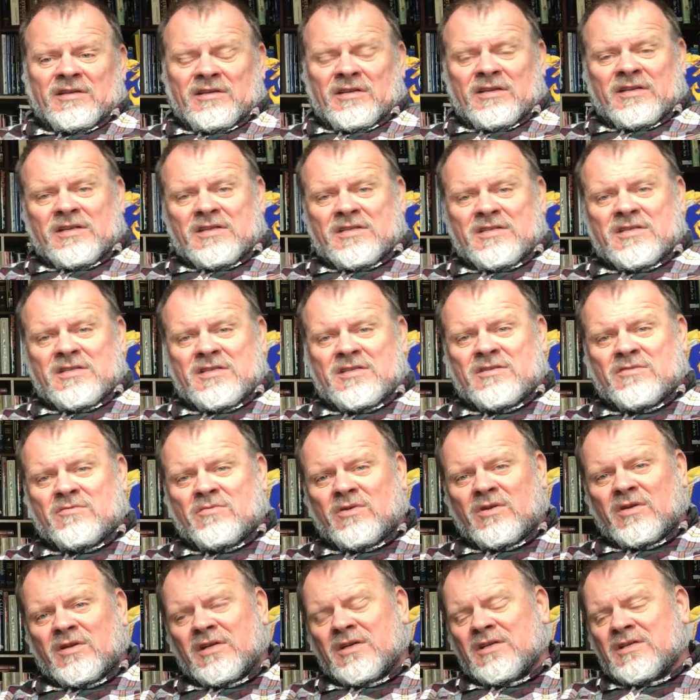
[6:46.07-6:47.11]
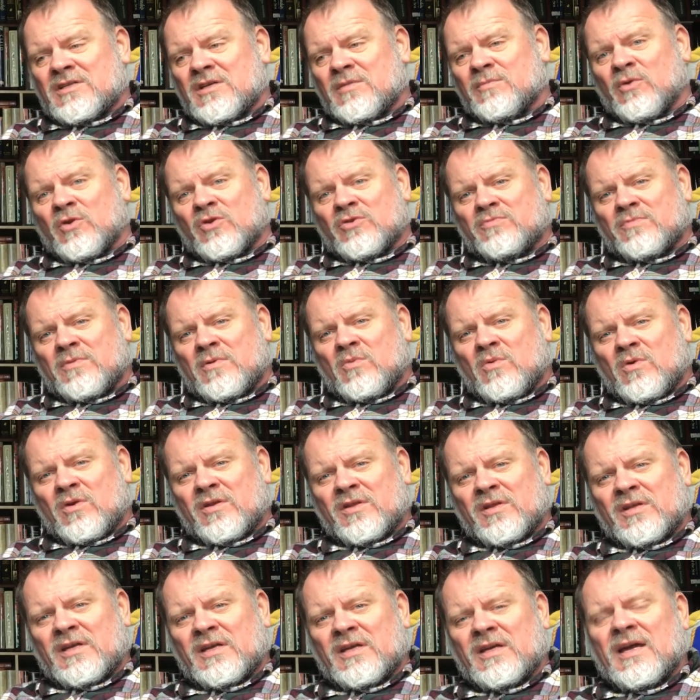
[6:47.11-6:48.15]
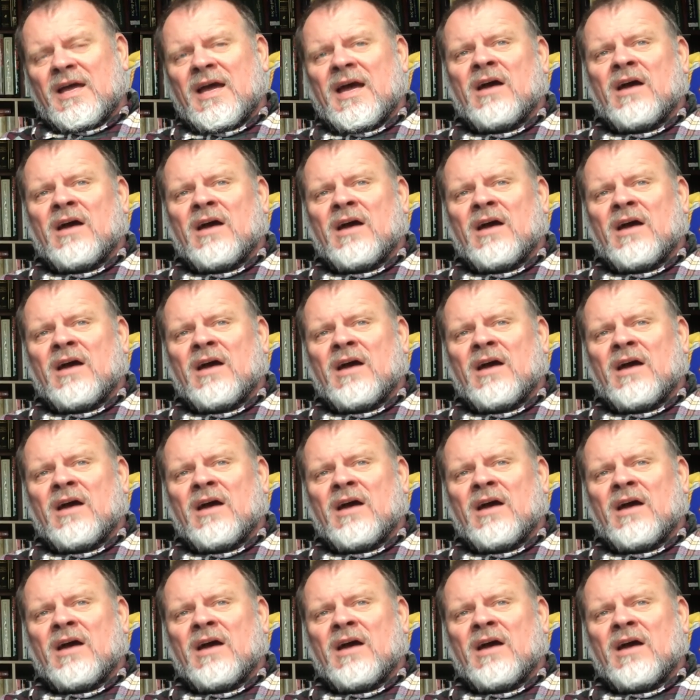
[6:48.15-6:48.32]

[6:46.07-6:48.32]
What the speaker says: this is really supposed to be one of the